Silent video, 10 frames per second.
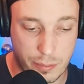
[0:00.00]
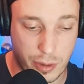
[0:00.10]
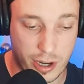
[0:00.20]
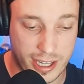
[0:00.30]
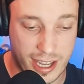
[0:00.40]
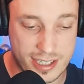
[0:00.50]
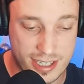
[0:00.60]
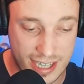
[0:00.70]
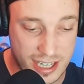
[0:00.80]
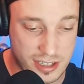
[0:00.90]
podcast
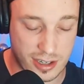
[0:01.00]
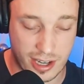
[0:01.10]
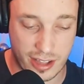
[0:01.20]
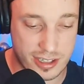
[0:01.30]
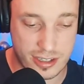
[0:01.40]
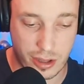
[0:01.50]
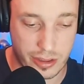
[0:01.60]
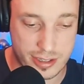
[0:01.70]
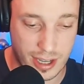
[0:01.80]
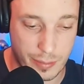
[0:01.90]
that's excellent. I listen all
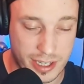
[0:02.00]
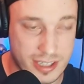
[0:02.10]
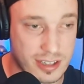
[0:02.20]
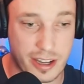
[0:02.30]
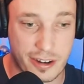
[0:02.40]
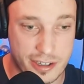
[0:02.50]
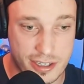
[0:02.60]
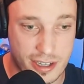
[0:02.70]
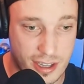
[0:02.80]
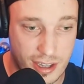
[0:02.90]
the time, and he's hilarious.